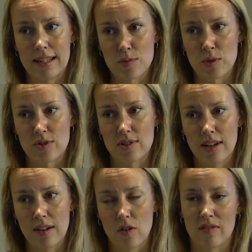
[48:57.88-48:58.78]
this was
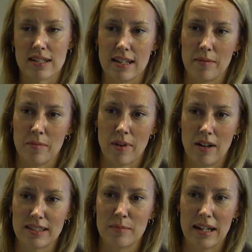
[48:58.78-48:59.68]
obviously
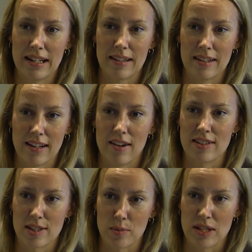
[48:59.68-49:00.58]
ultimately in
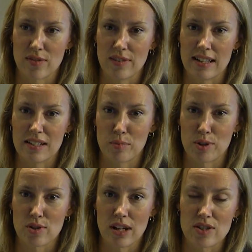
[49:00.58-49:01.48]
consequence of that
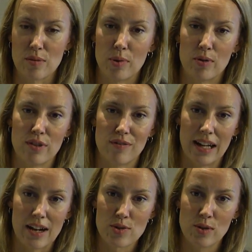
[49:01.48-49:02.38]
depreciation, both a
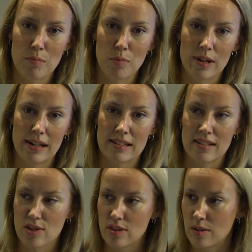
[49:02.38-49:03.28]
financially important
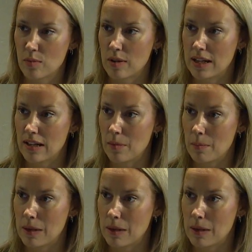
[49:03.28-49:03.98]
decision that we ended